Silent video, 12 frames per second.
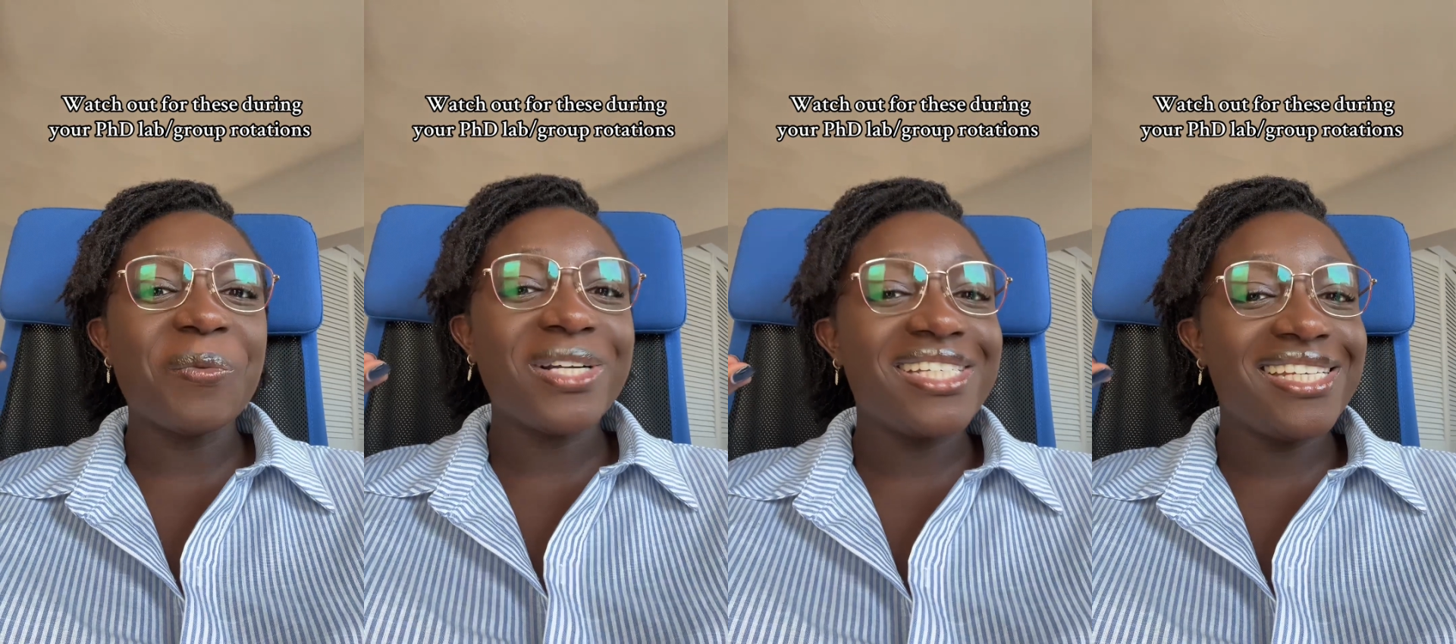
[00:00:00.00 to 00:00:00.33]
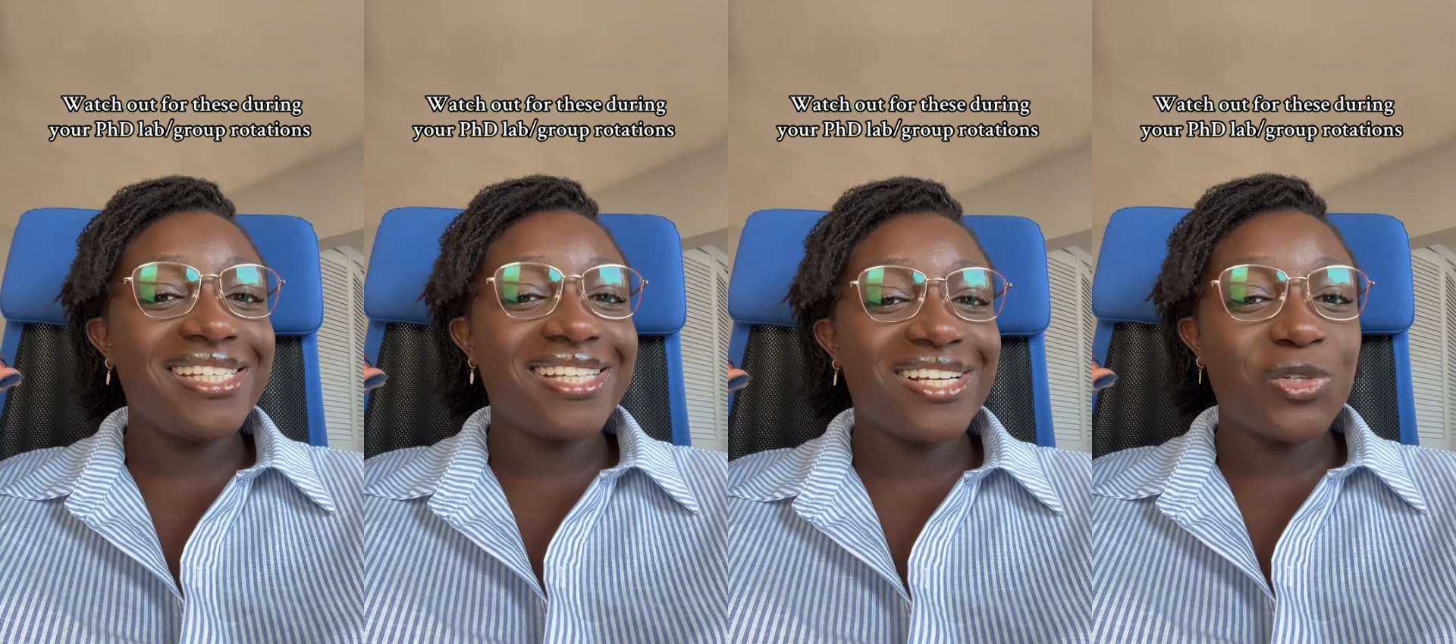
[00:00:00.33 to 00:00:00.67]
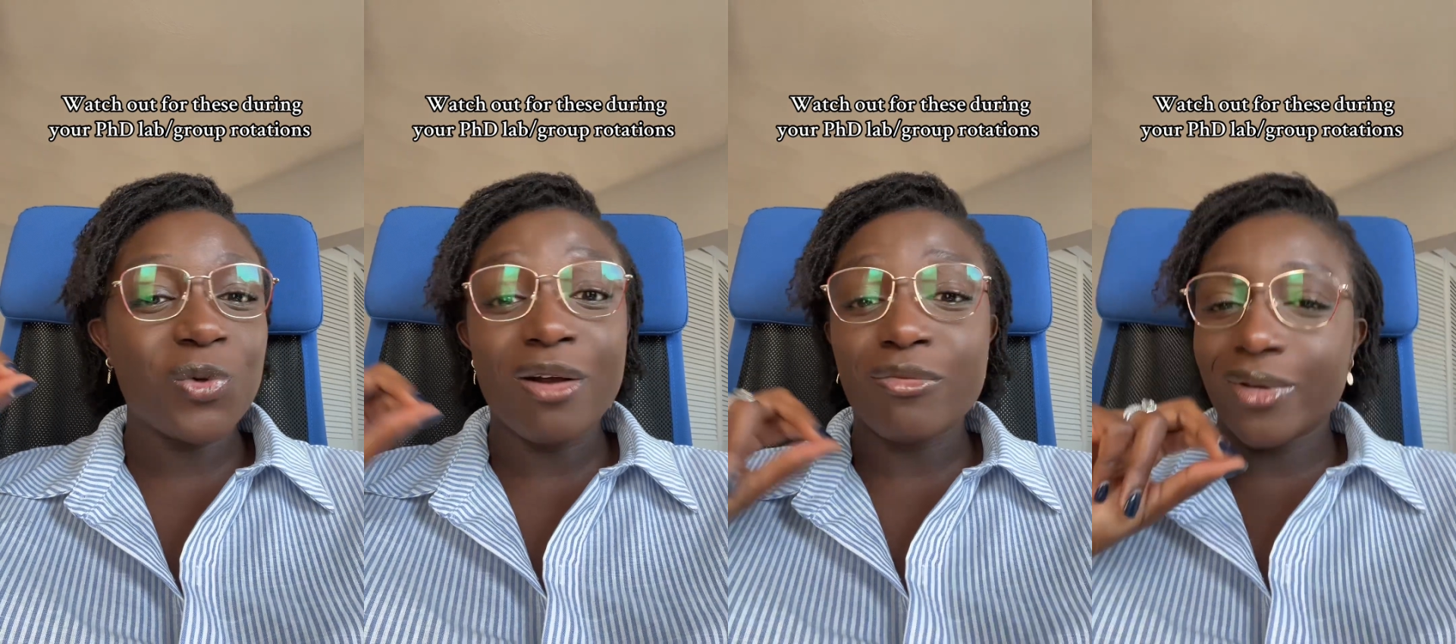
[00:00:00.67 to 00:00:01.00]
much easier
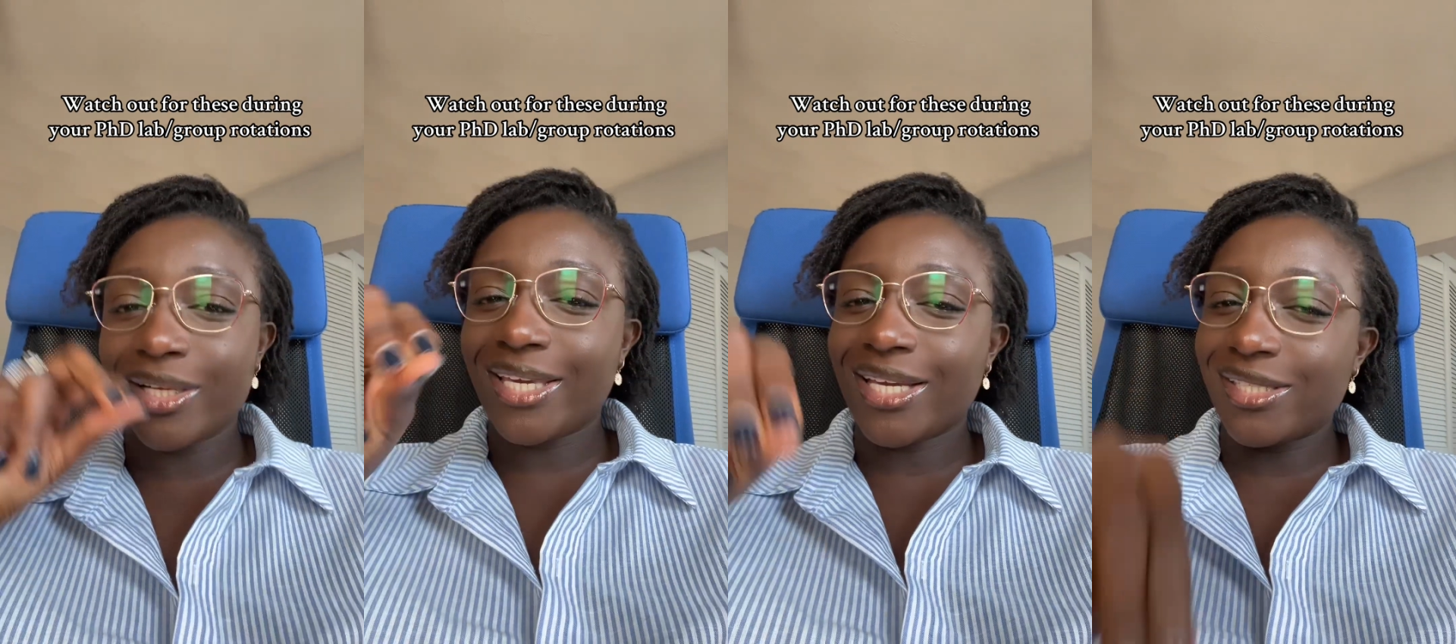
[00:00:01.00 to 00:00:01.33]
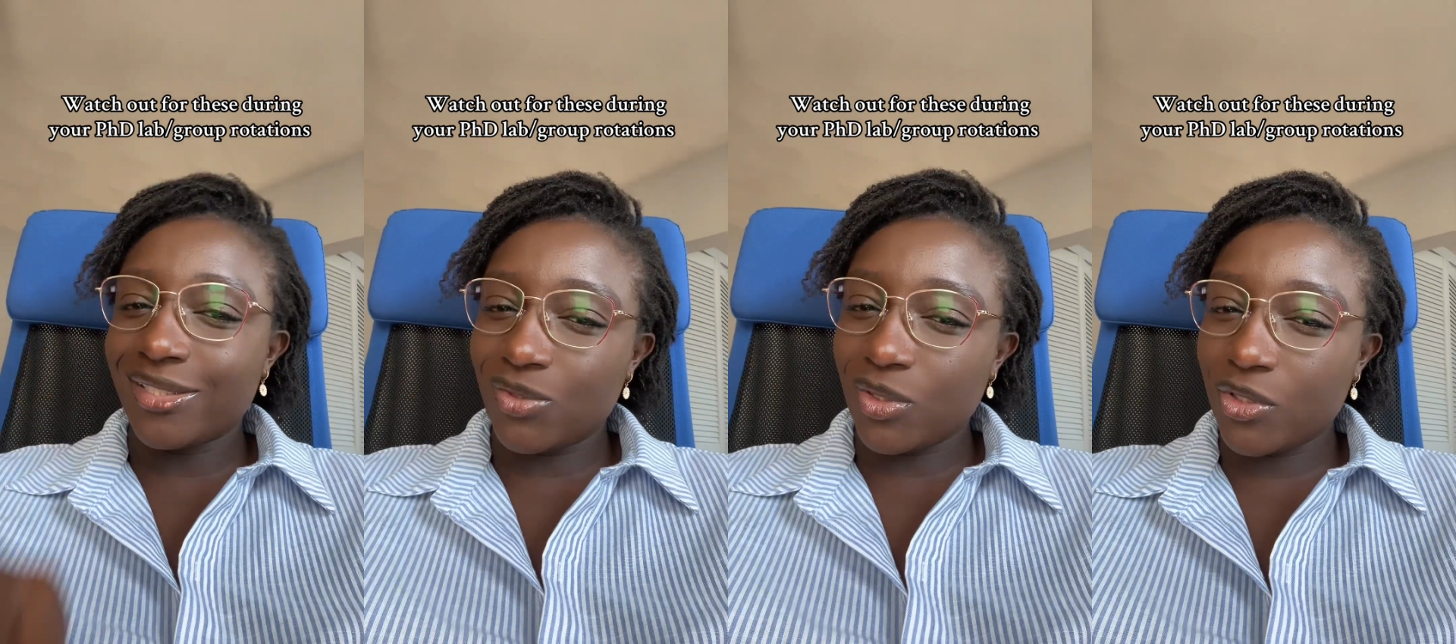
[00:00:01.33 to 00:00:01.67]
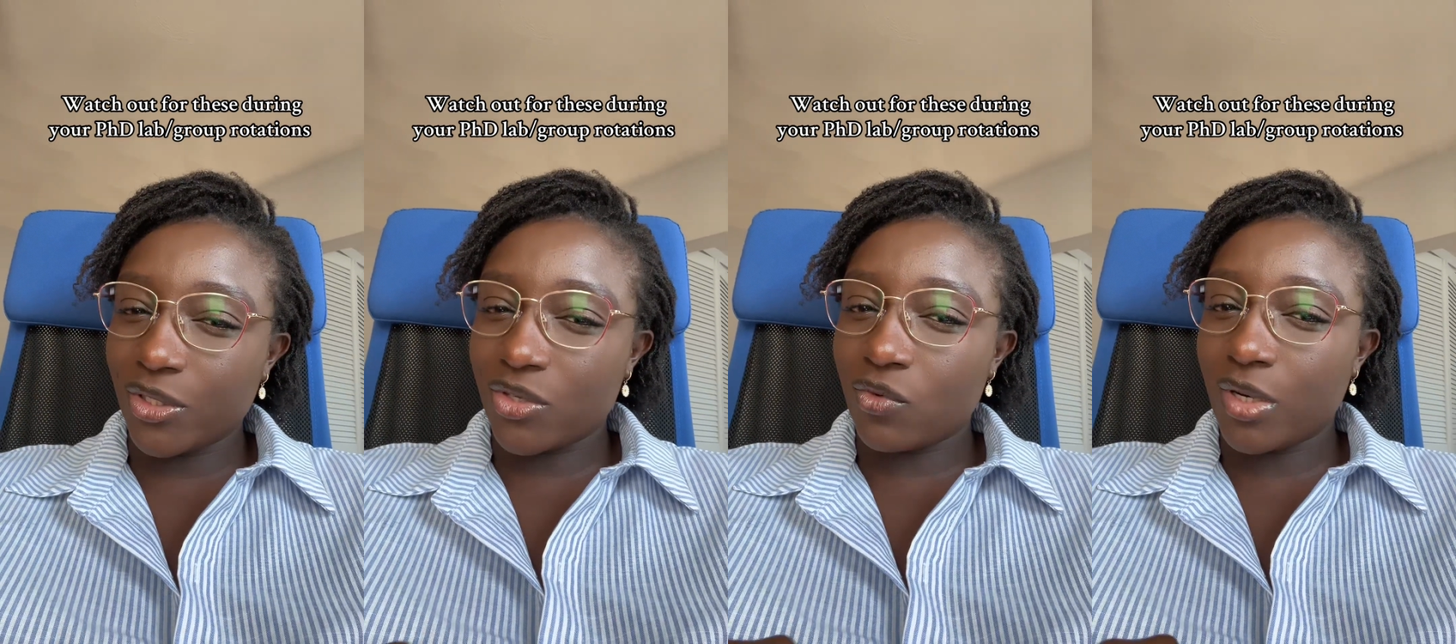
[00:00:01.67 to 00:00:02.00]
to avoid getting into a toxic